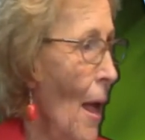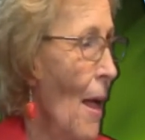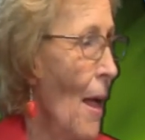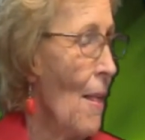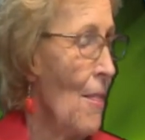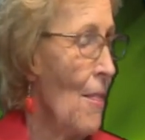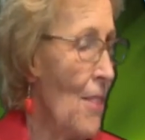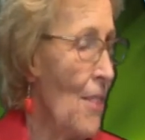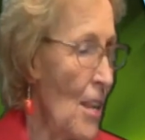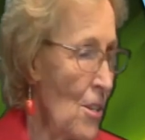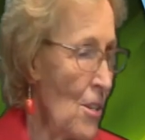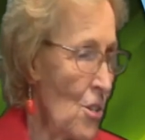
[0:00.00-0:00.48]

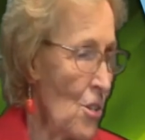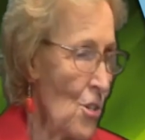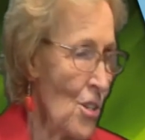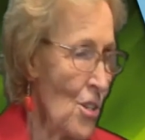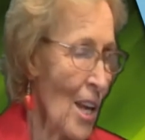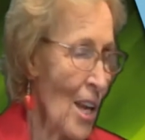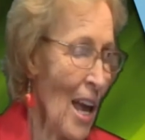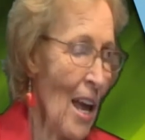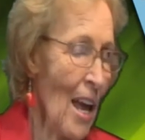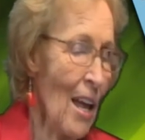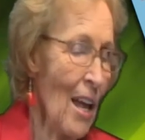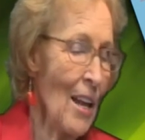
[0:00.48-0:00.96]
This
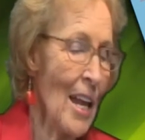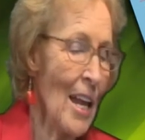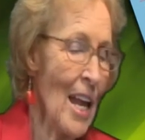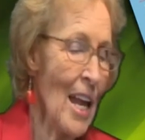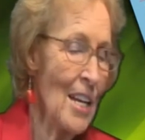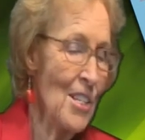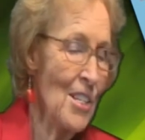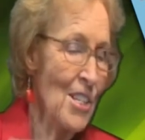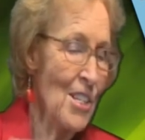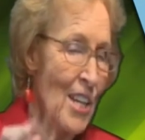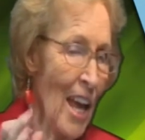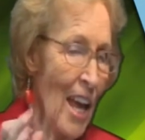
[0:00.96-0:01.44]
child
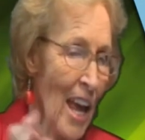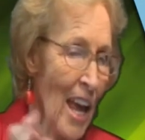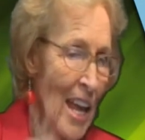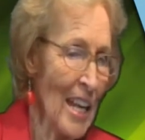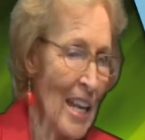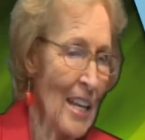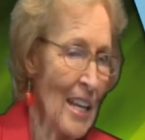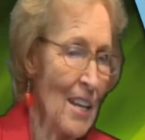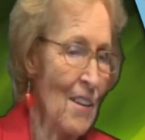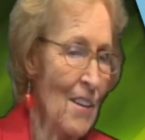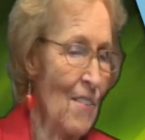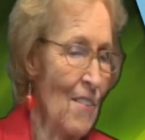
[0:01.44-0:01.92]
had
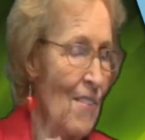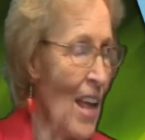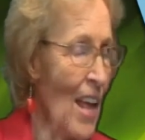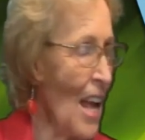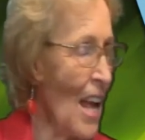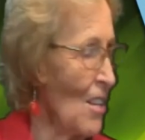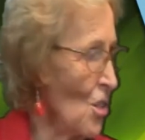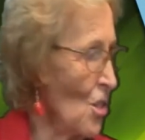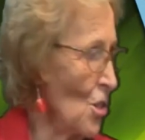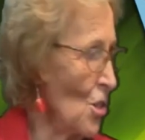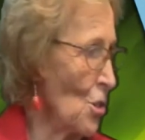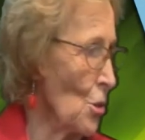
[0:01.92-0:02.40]
taken
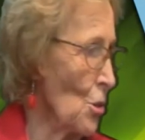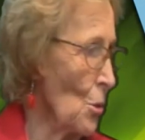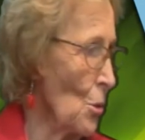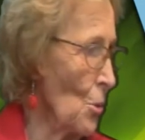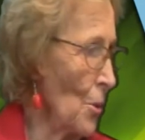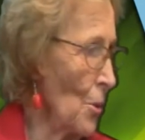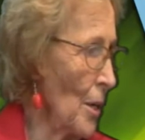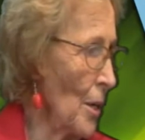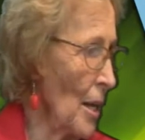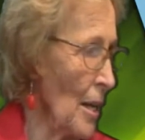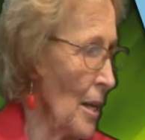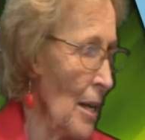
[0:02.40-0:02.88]
that
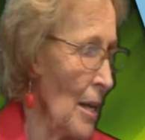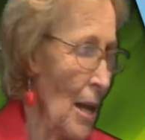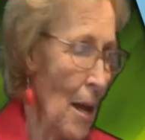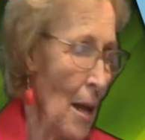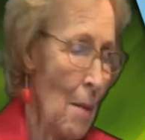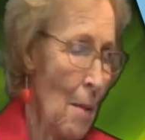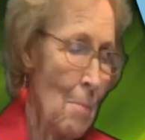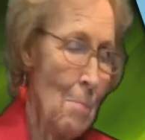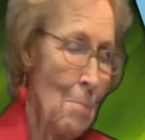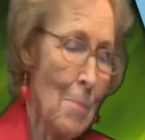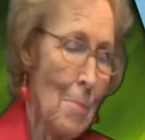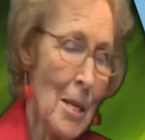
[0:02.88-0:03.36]
story,
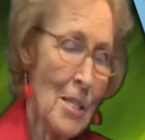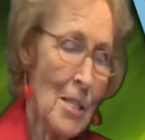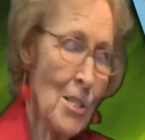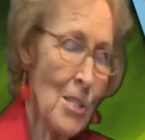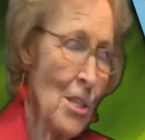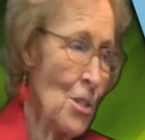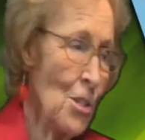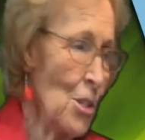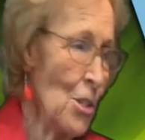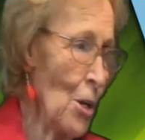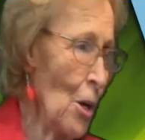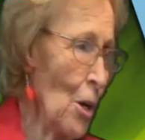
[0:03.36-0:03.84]

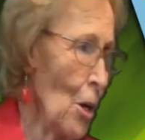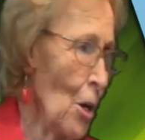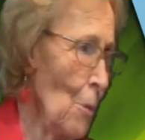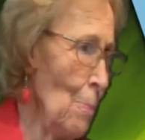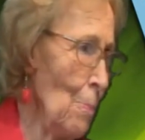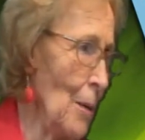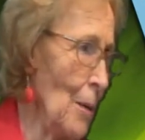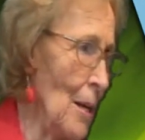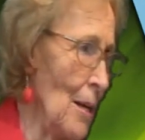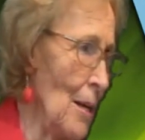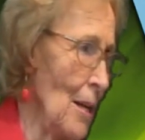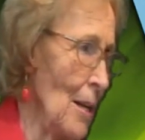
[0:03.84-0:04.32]

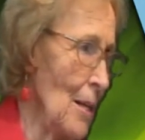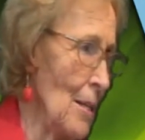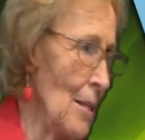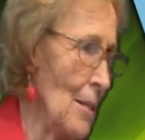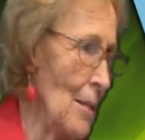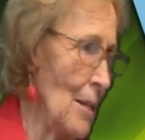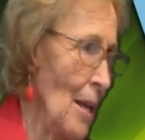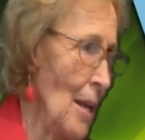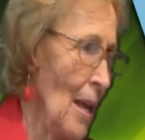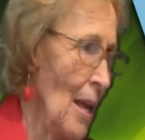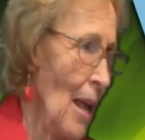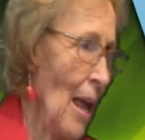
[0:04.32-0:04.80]
misinterpreted it,
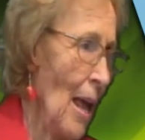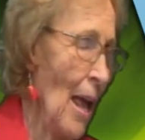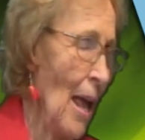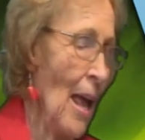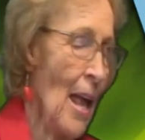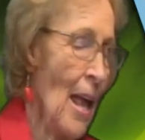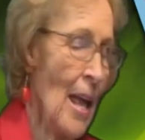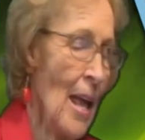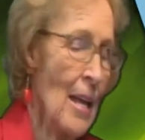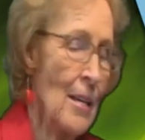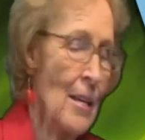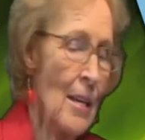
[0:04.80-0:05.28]

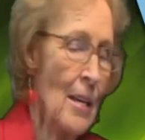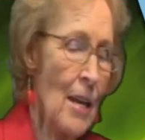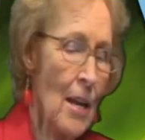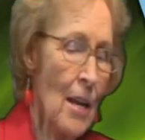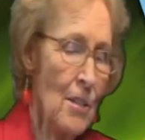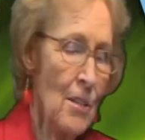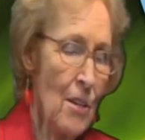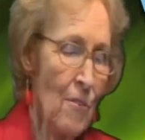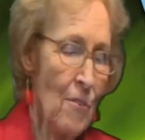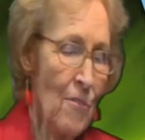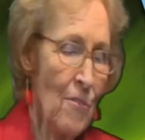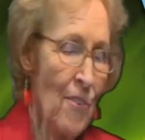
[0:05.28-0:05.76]
and
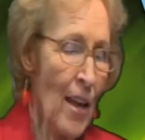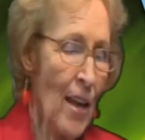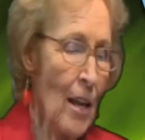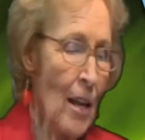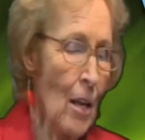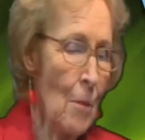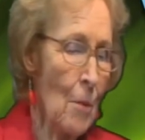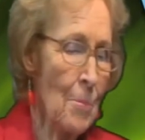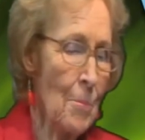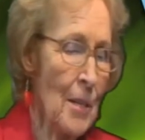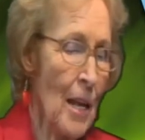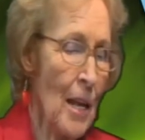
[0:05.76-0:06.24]

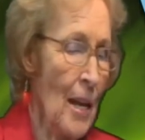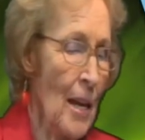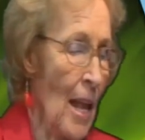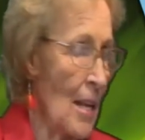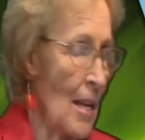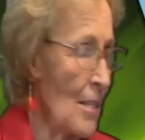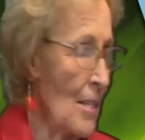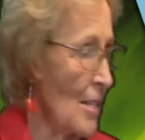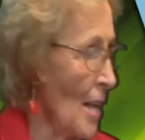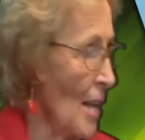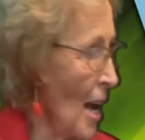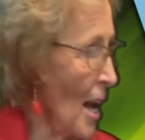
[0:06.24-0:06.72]
developed an
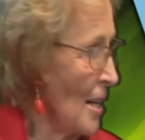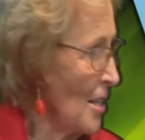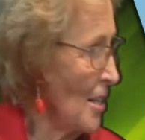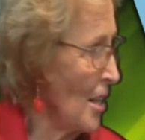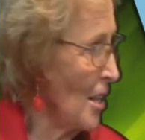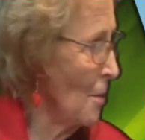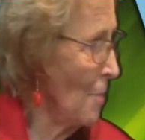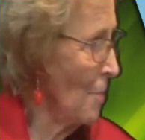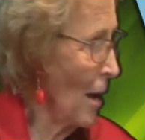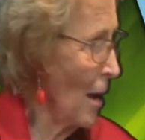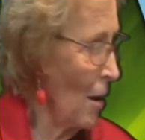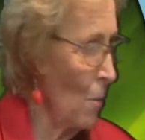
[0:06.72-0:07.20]
anxiety
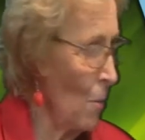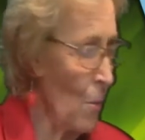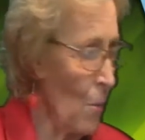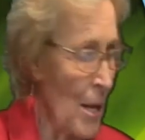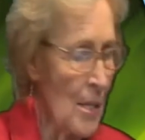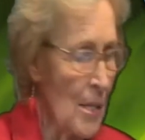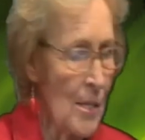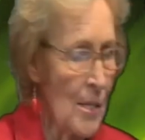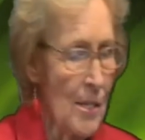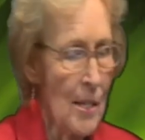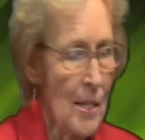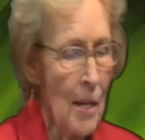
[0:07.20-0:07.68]
about
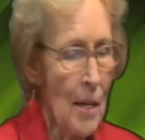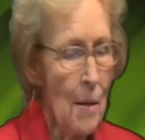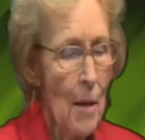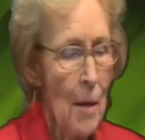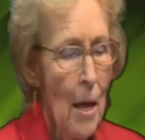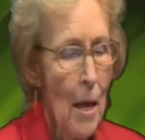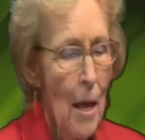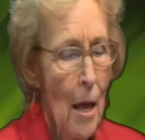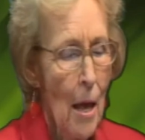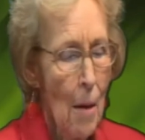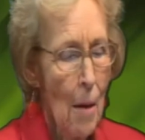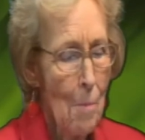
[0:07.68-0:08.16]
Wednesday.
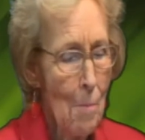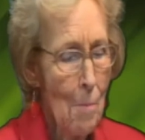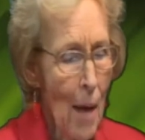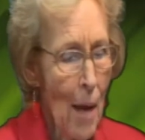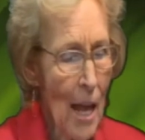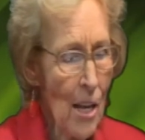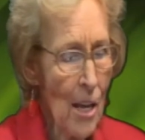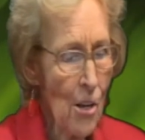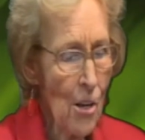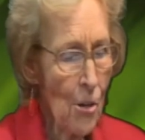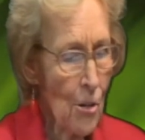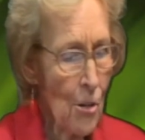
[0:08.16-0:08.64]

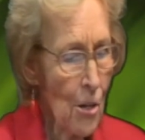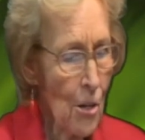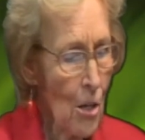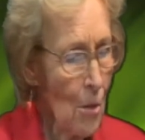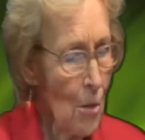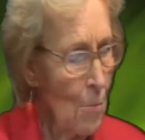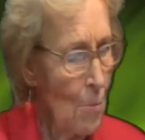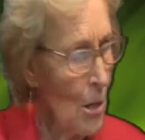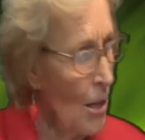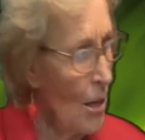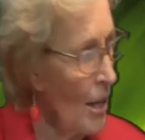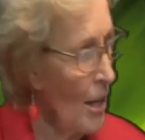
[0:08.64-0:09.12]
Make your
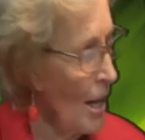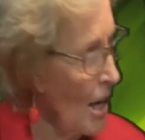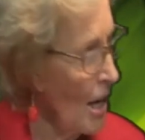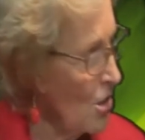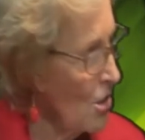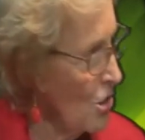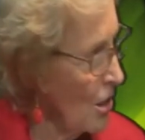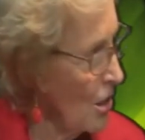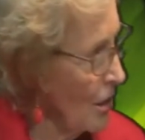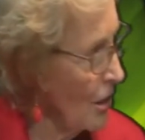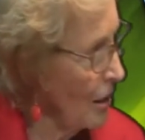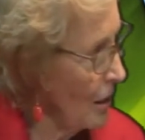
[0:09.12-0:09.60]

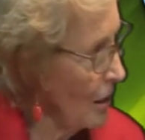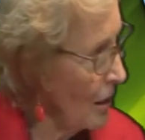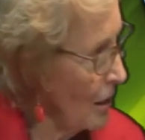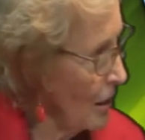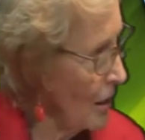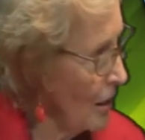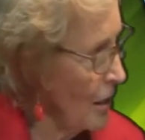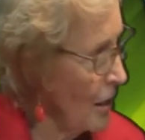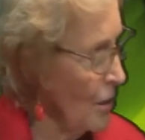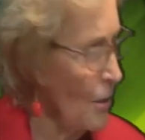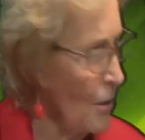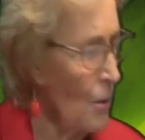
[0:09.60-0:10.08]
communication
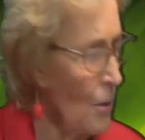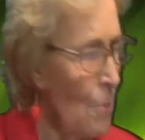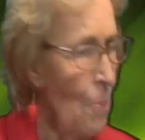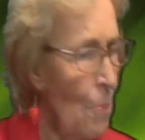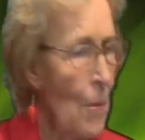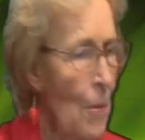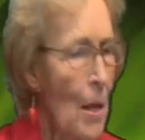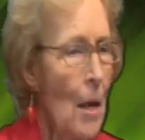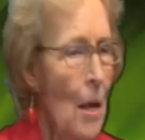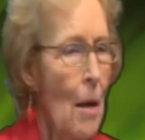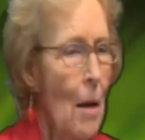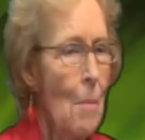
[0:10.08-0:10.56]
clear.
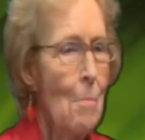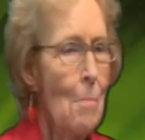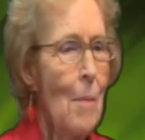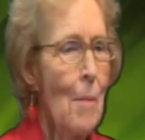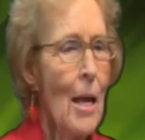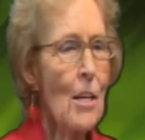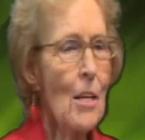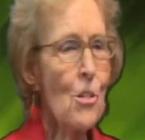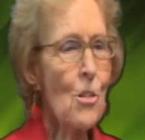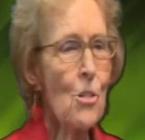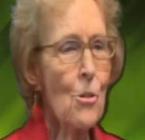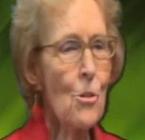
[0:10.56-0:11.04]

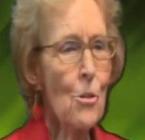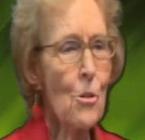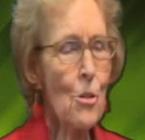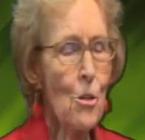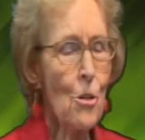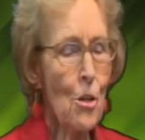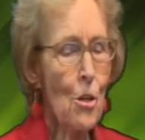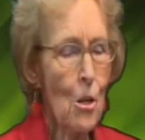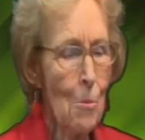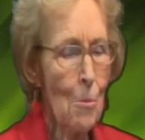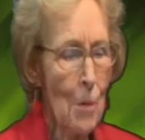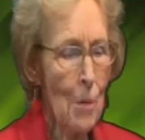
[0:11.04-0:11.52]
Make sure you
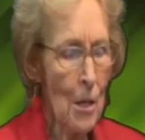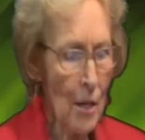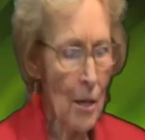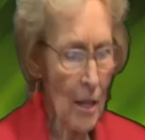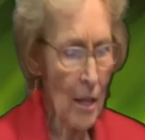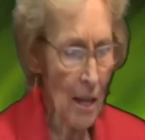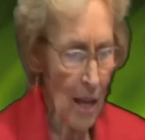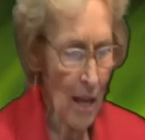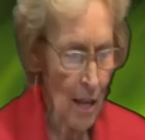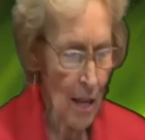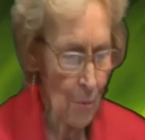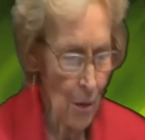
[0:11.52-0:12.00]

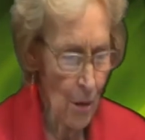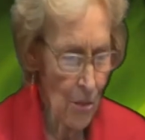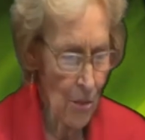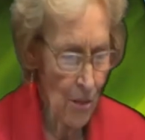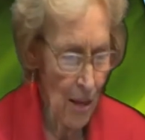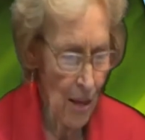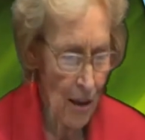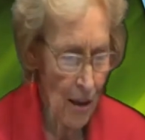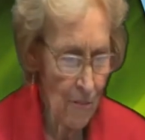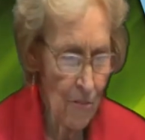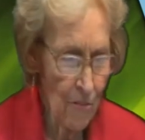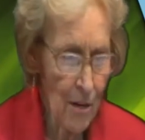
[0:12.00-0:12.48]
communicate with
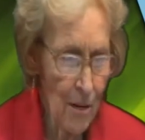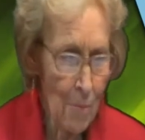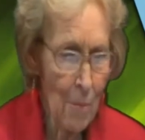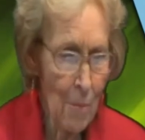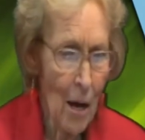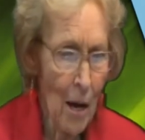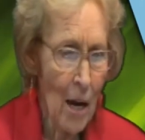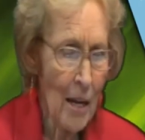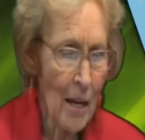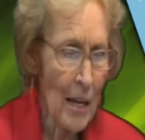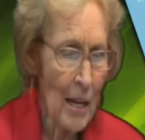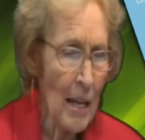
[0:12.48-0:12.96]

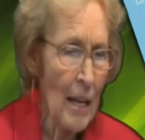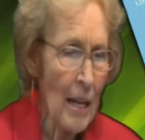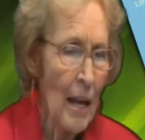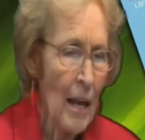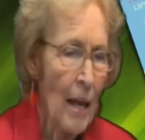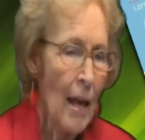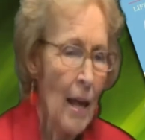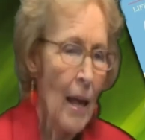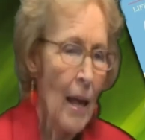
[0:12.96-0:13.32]
everybody.